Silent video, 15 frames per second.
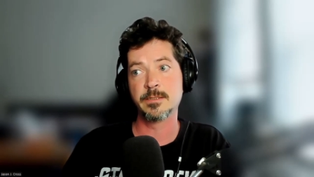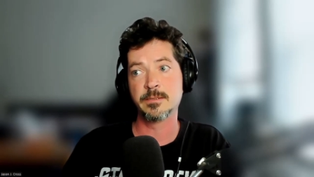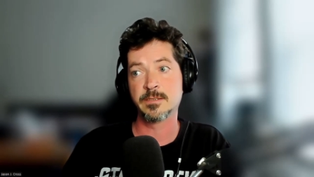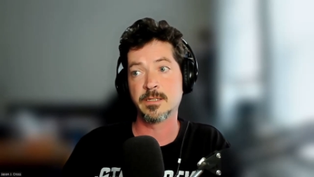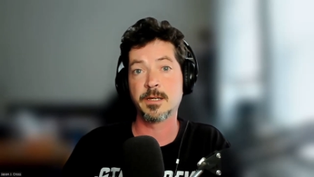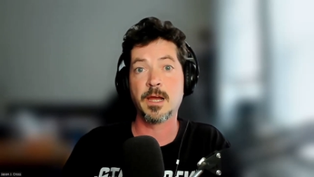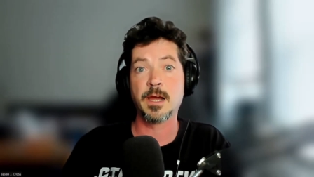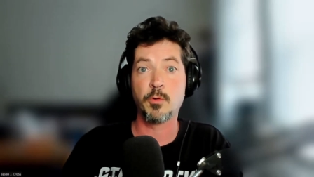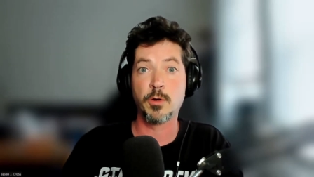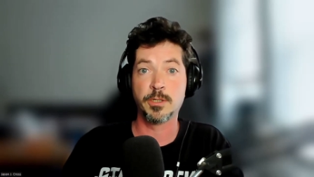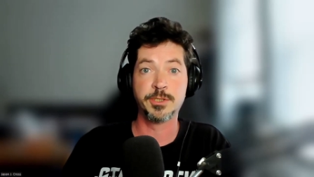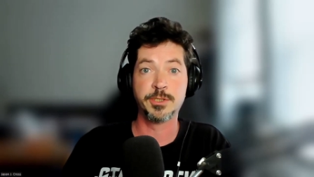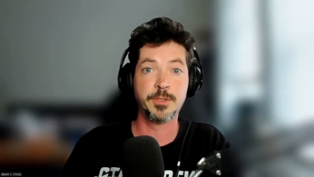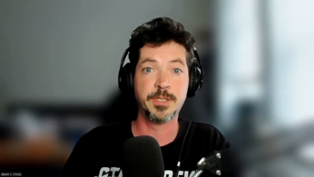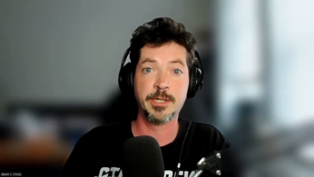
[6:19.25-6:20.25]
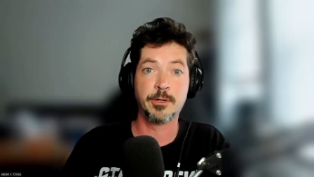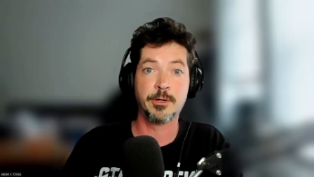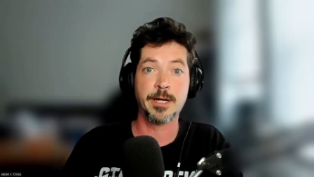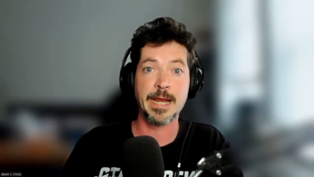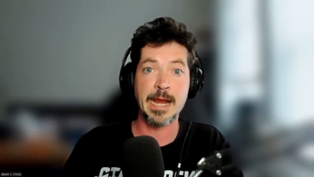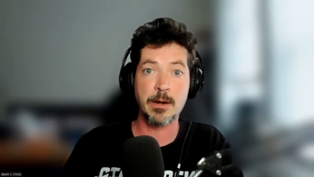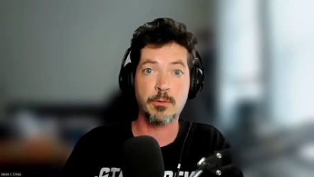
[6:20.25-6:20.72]
He's like, I wanted you here
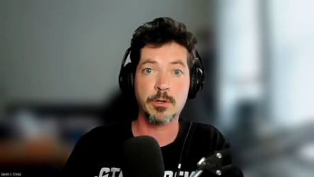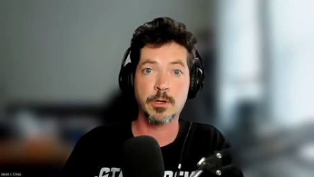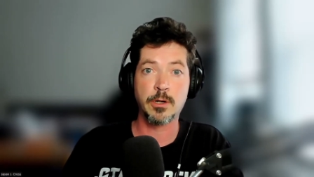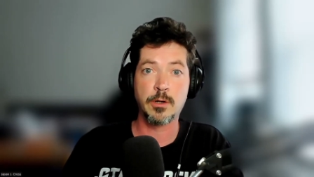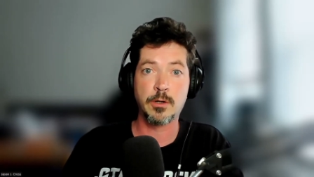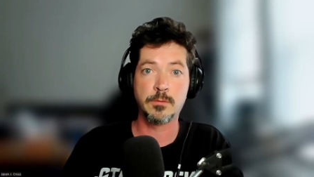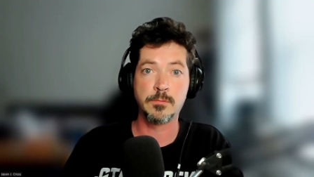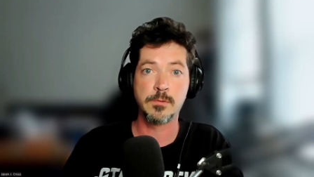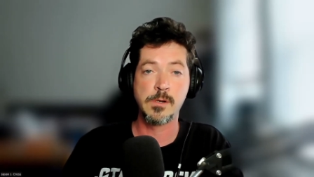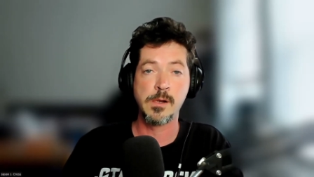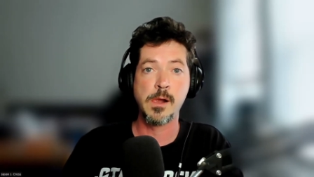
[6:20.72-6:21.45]
an hour ago.